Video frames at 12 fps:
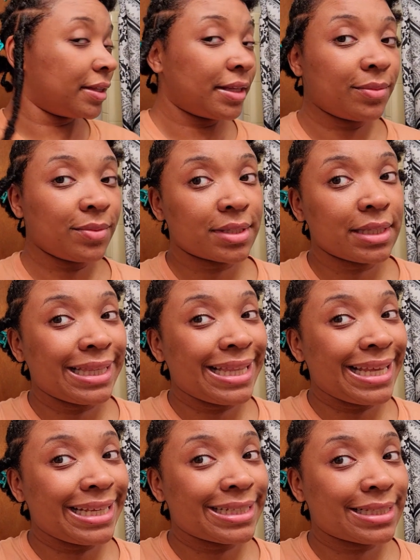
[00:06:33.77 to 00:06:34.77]
That was
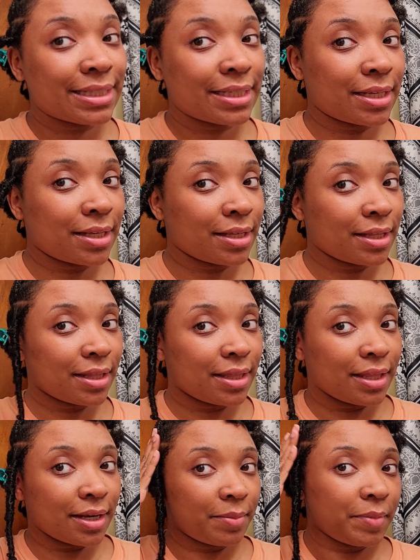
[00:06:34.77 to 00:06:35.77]
less
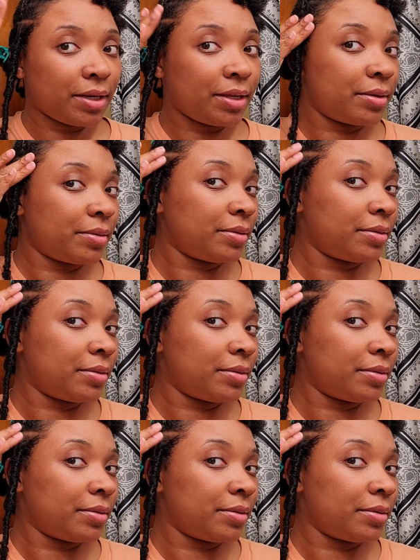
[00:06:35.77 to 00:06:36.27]
than a minute.